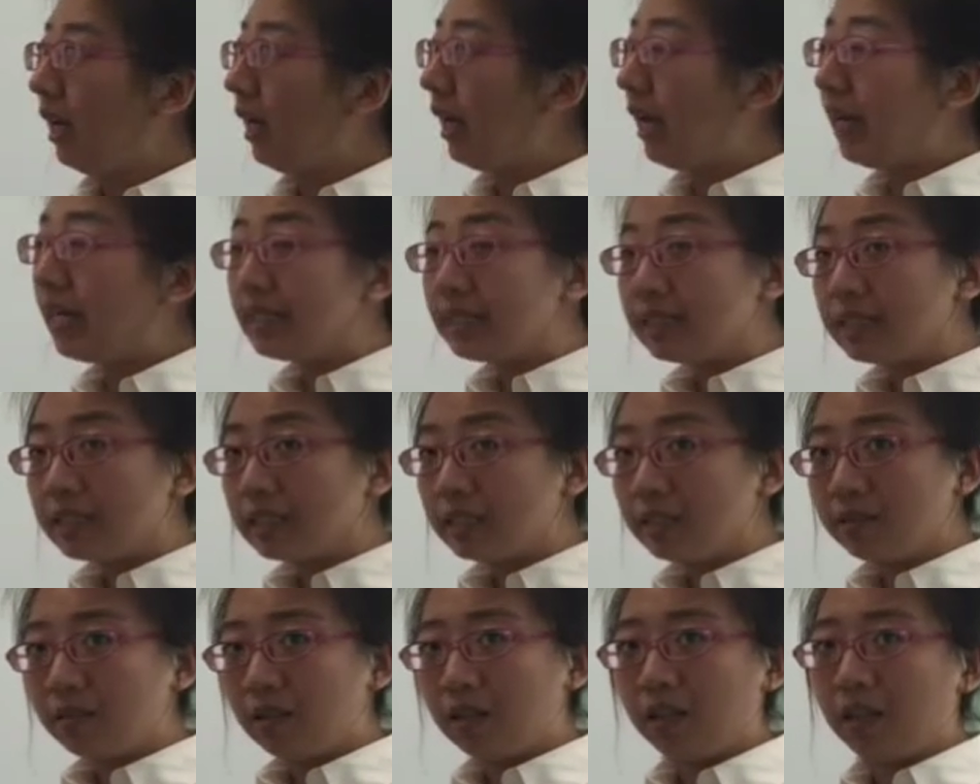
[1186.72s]
As
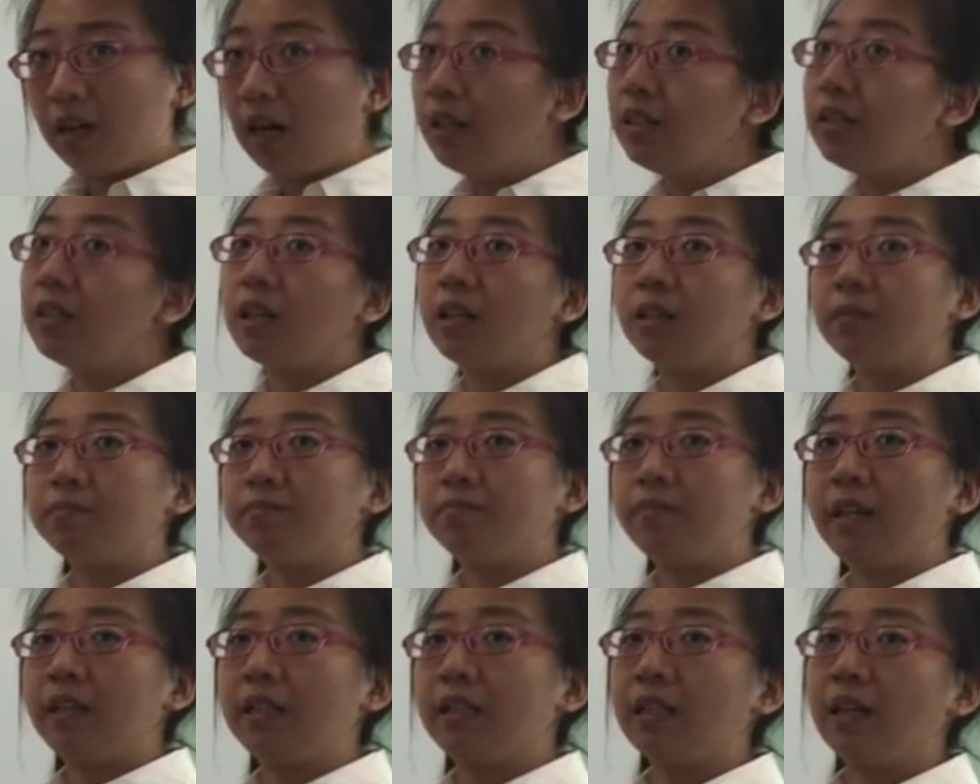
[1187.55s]
other
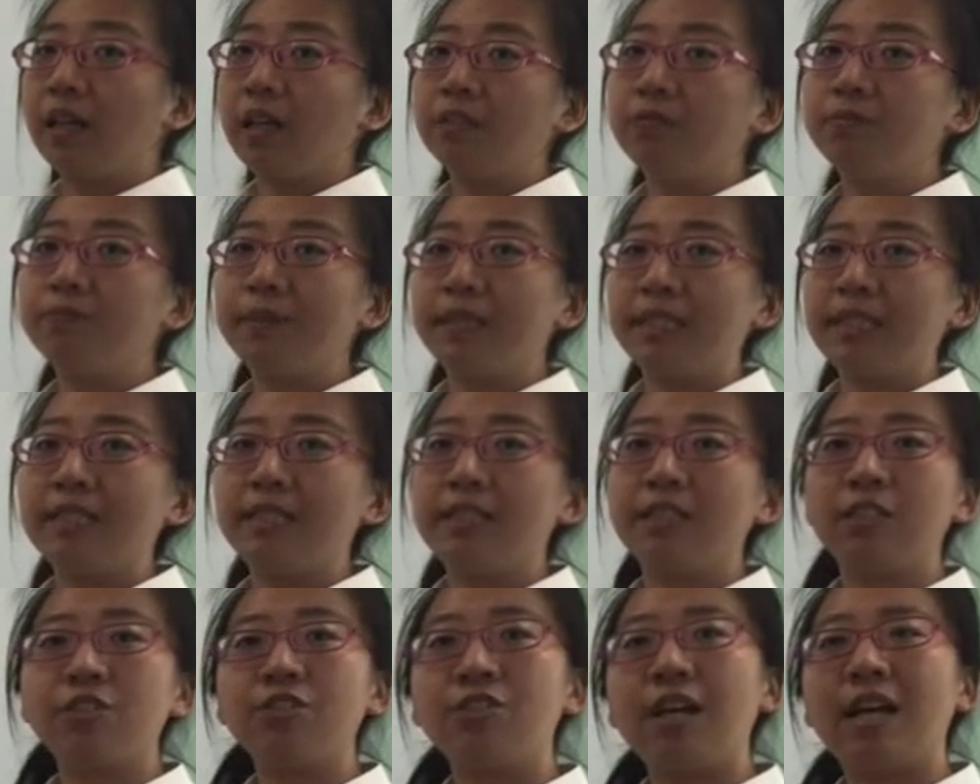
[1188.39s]
mining companies
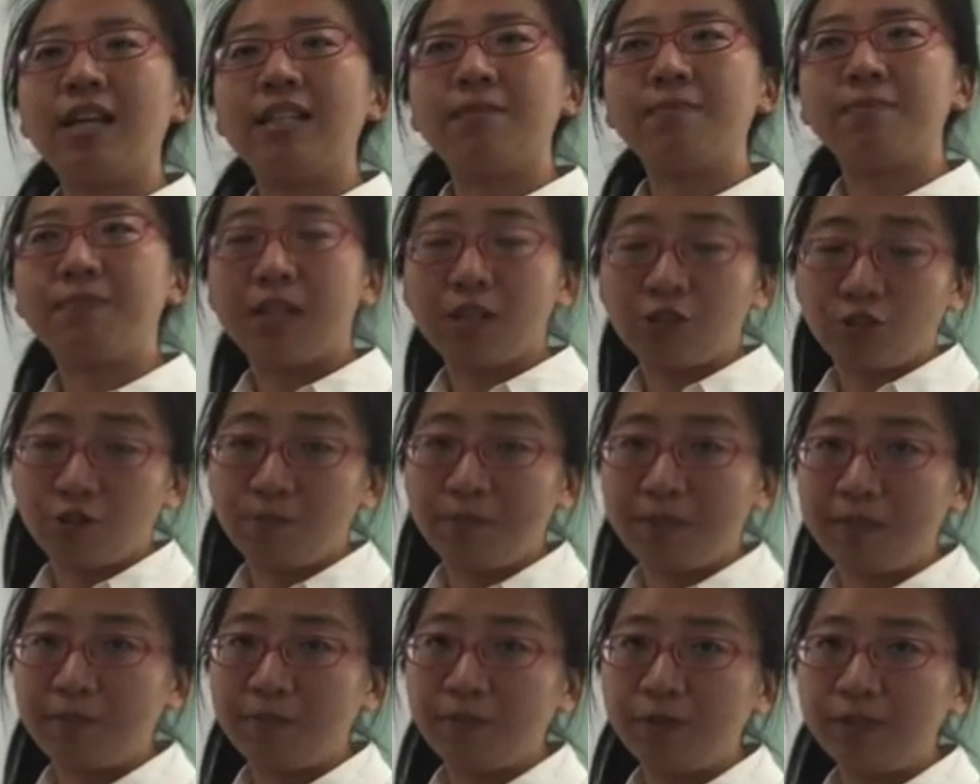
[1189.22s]
such as
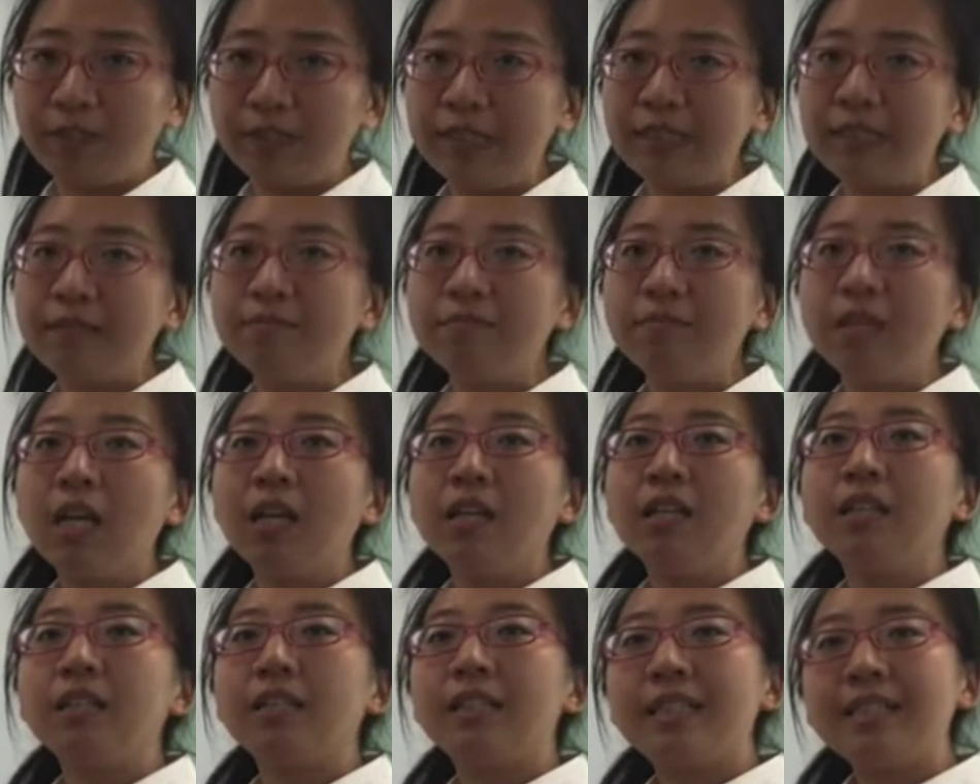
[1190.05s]
BHP Bulletin,
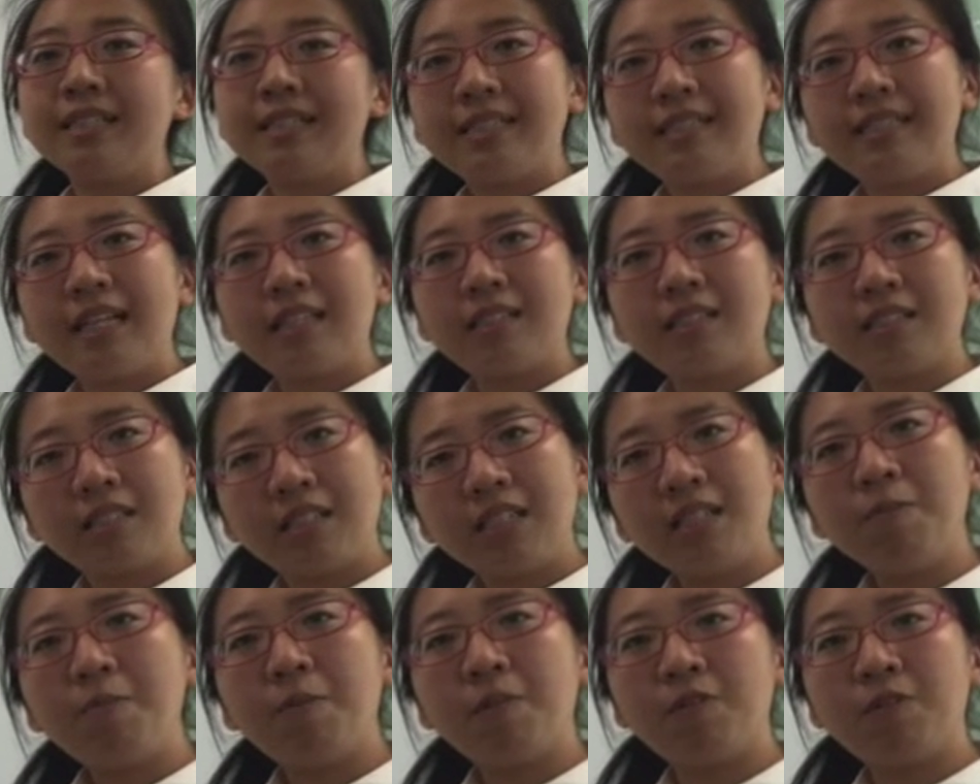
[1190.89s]
they set
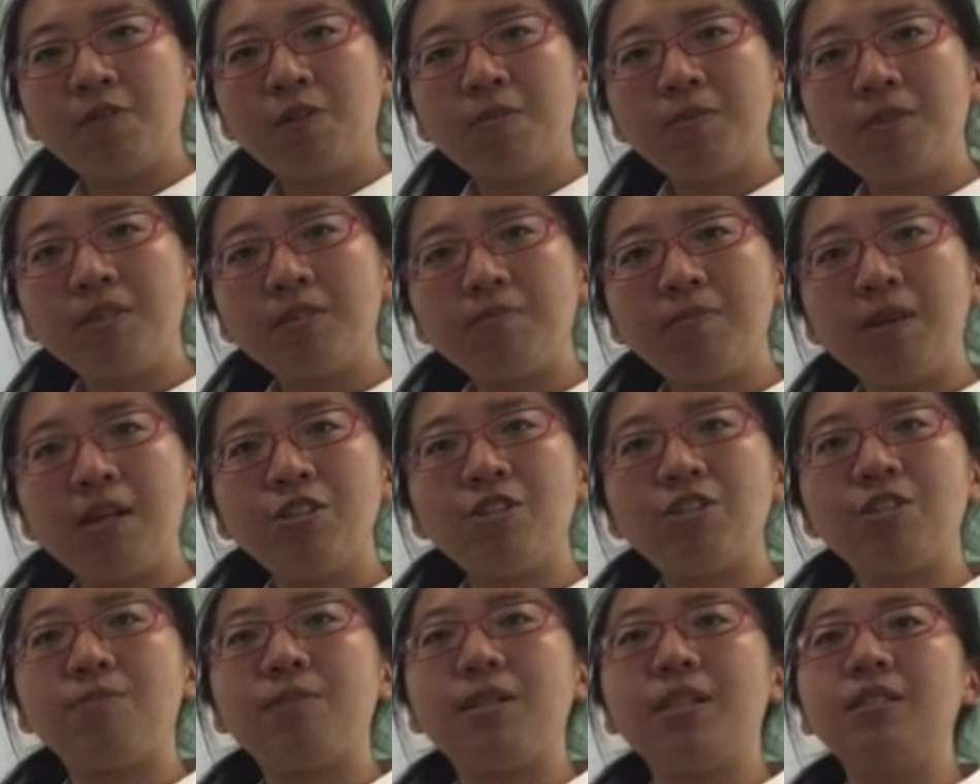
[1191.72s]
key performance
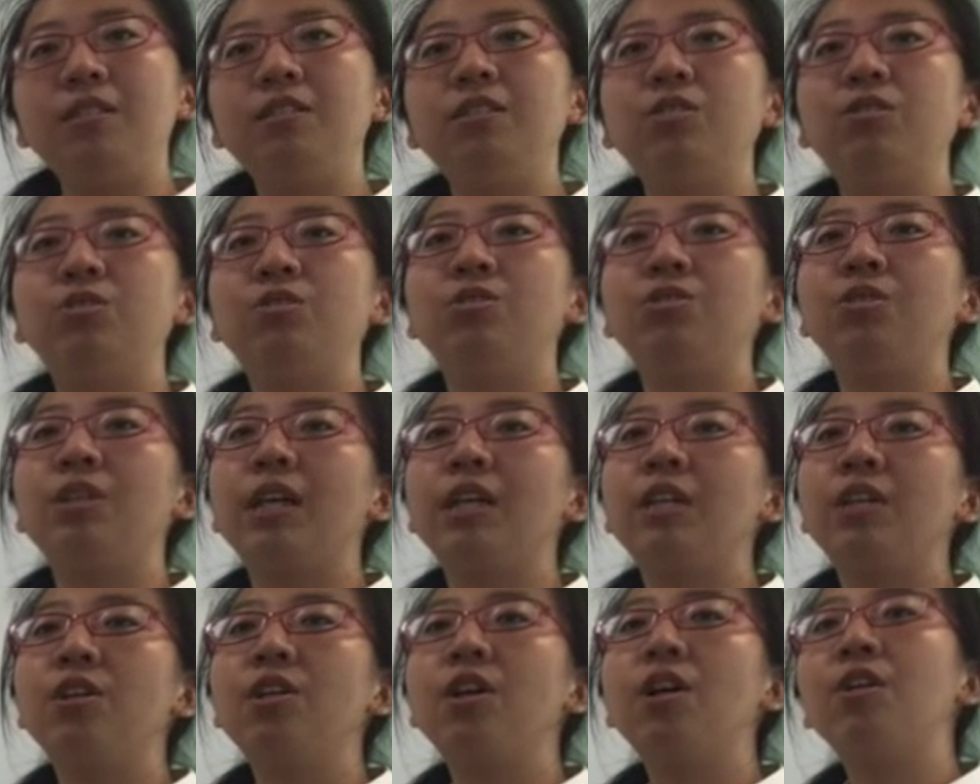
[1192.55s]
measurements to
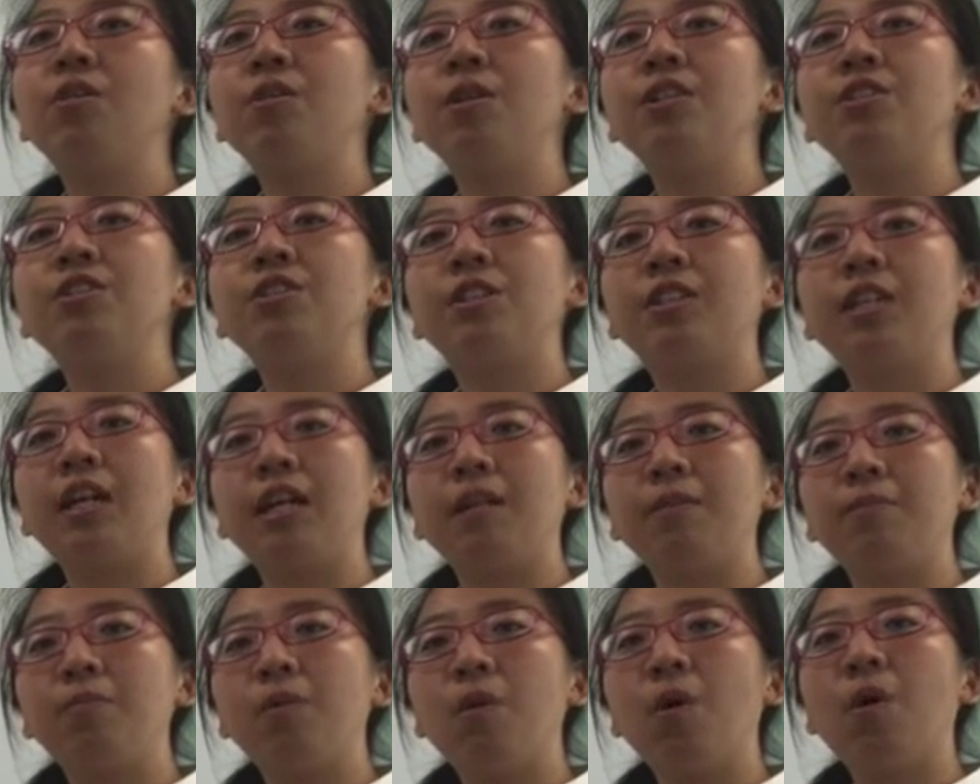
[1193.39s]
encourage their
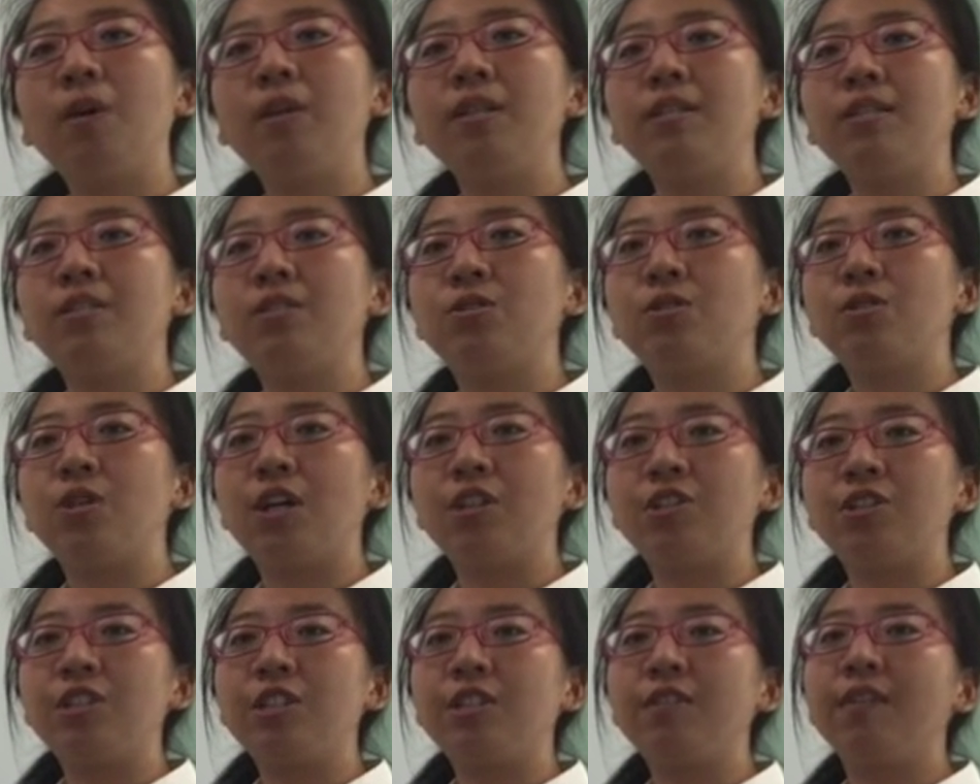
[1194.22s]
employees to
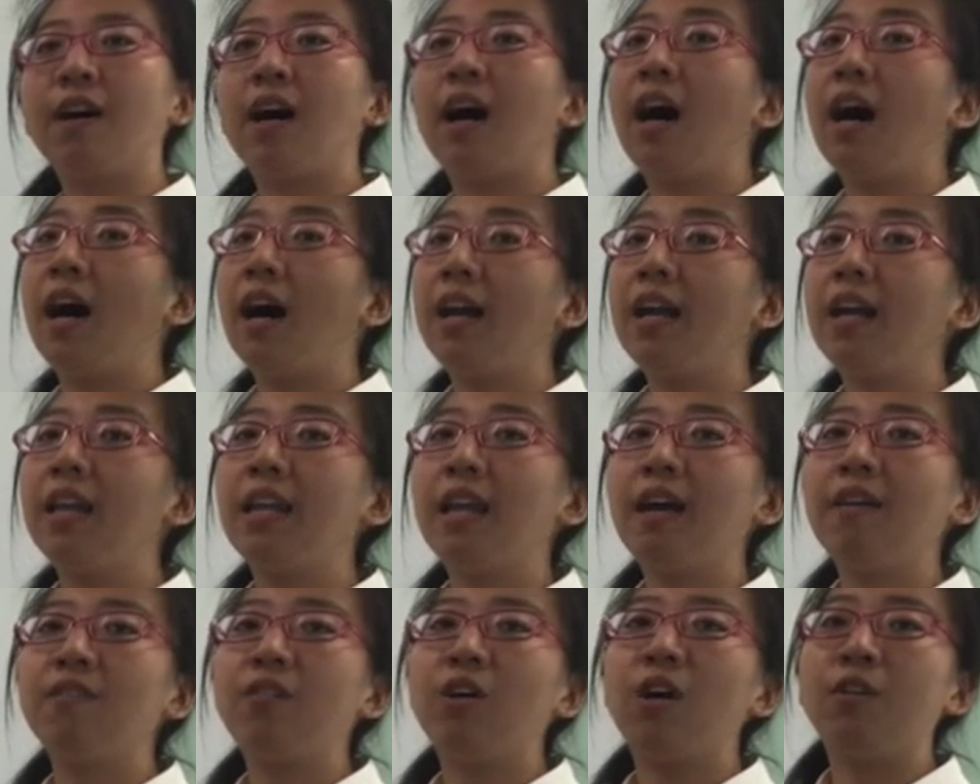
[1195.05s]
achieve a higher
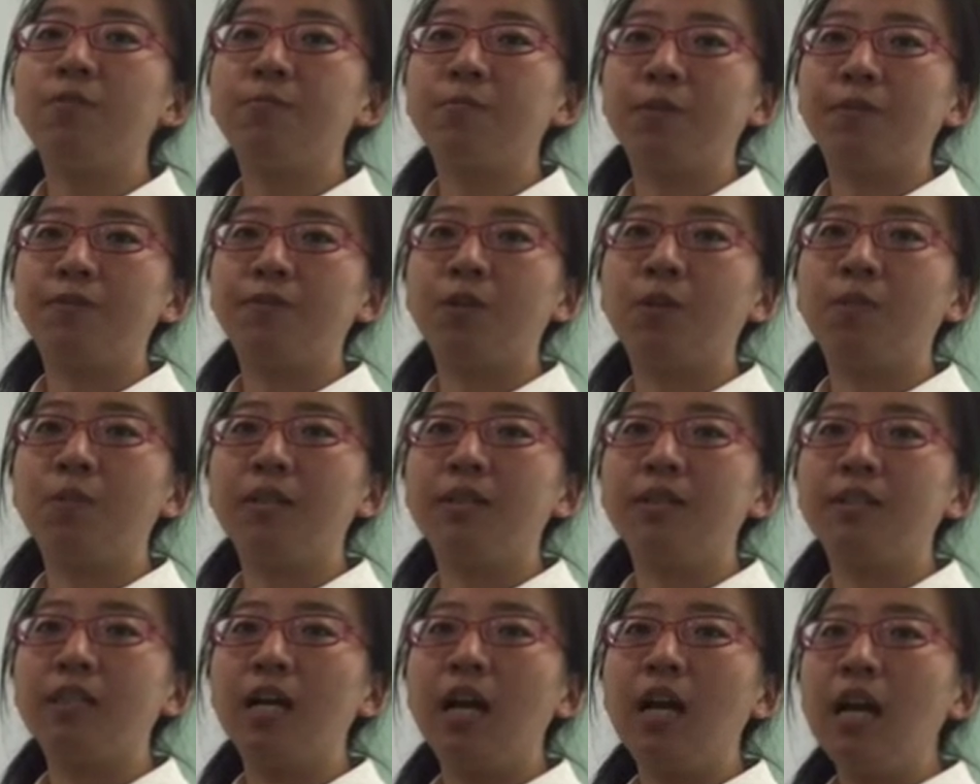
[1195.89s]
level of
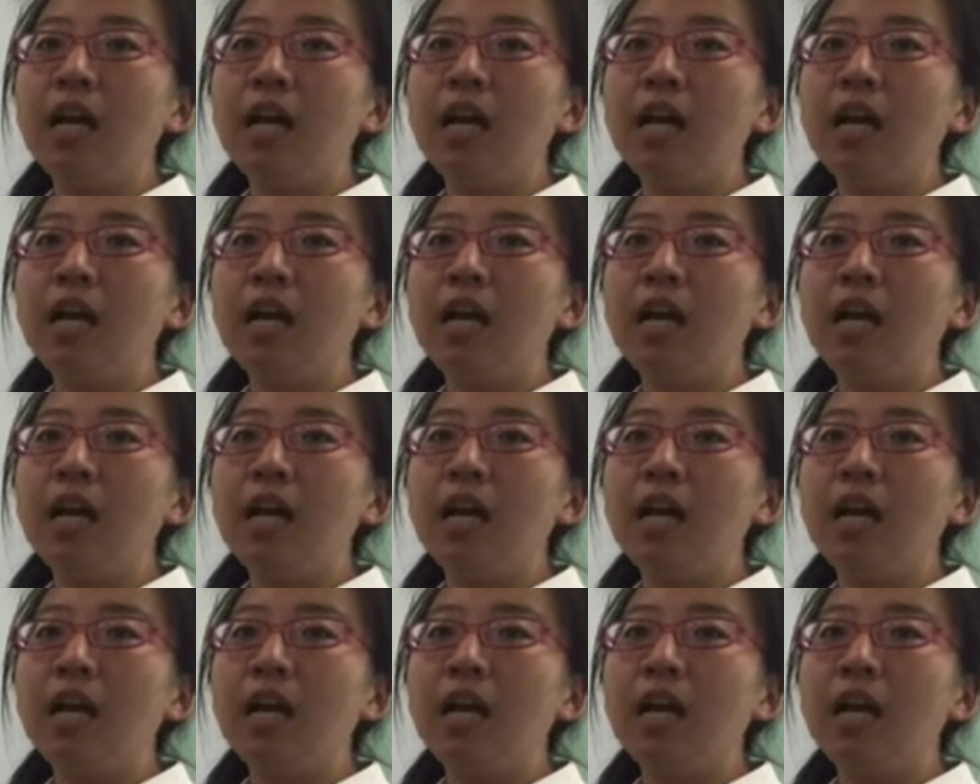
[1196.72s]
performance.